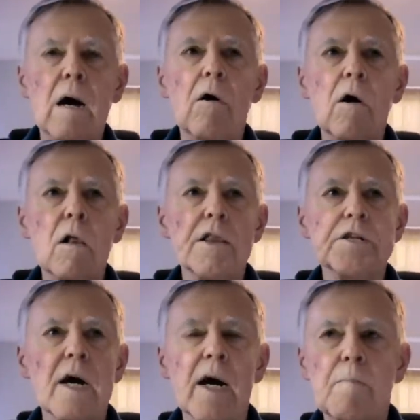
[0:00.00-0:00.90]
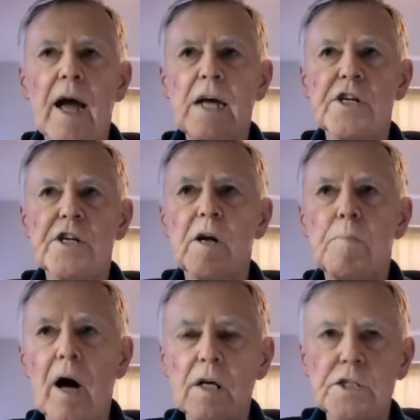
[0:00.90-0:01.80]
Uh, all the time
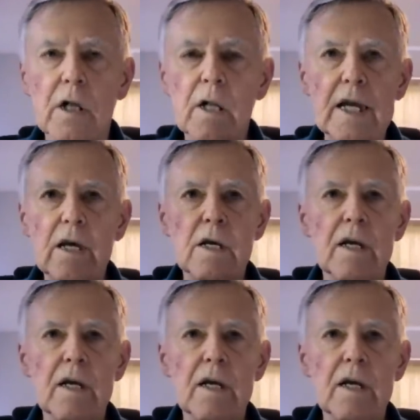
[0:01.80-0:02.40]
as an apostle.